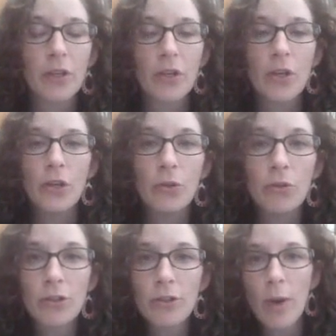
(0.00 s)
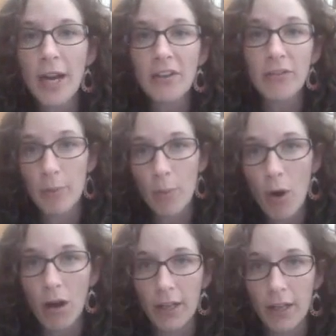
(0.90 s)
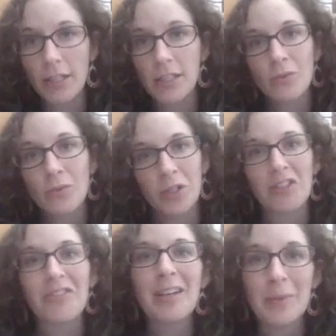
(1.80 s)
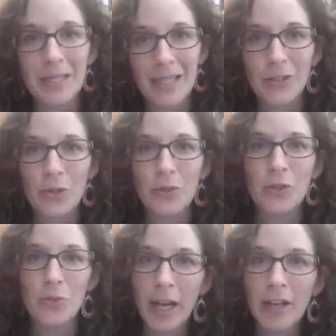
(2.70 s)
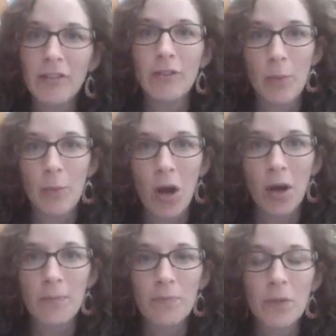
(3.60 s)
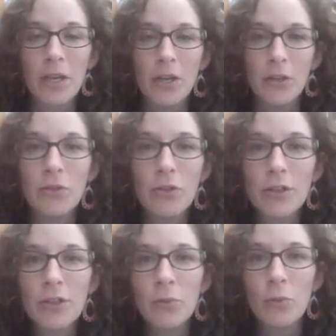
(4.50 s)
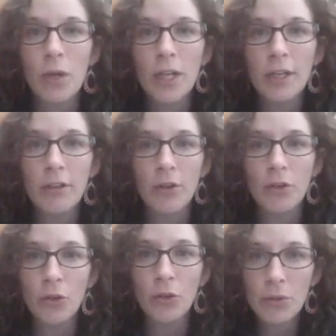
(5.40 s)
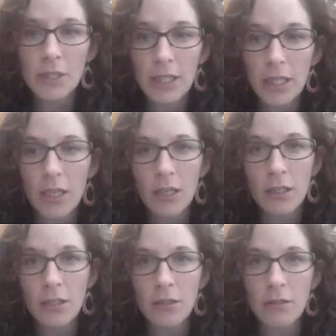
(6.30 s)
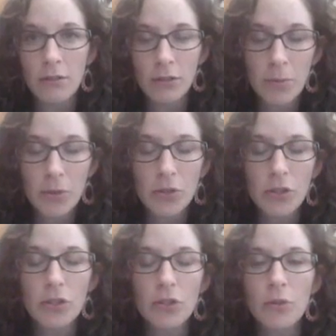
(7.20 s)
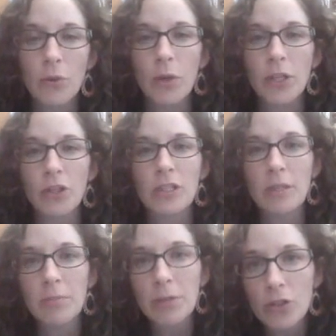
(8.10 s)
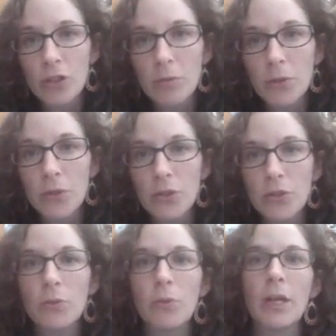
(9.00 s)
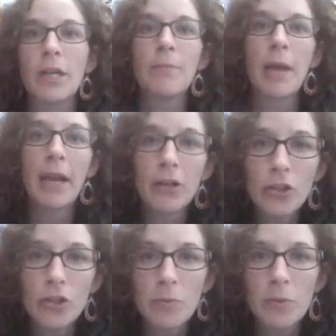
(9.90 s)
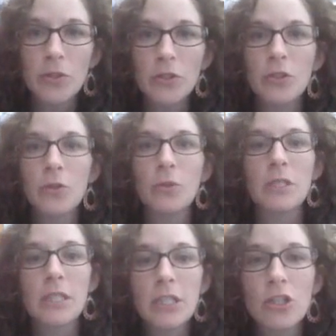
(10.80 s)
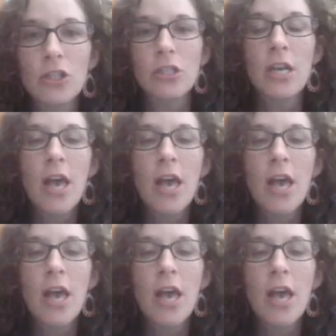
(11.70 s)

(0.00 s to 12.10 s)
You learn right from wrong, at least what your family tells you is right from wrong. You learn what, you as a kid are supposed to do, and what your siblings are supposed to do, what parents are supposed to do, and teachers.